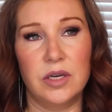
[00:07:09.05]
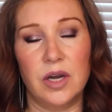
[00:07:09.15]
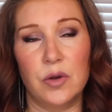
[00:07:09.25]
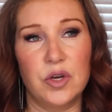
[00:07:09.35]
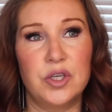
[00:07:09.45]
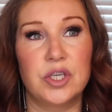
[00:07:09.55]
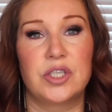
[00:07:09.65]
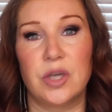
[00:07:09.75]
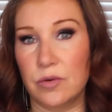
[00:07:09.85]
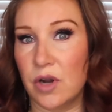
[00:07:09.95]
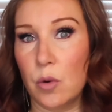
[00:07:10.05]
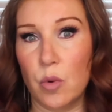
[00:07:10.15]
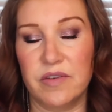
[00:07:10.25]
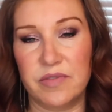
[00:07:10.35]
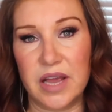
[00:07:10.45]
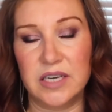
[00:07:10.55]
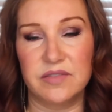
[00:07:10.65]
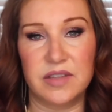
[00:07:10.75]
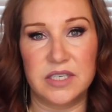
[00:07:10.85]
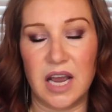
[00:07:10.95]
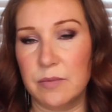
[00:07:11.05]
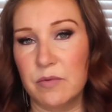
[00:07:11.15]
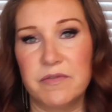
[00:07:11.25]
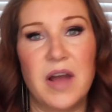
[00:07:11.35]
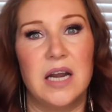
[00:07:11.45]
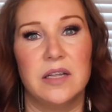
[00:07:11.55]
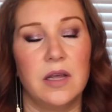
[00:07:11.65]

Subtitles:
you know, you just don't know what if the end of the table fell,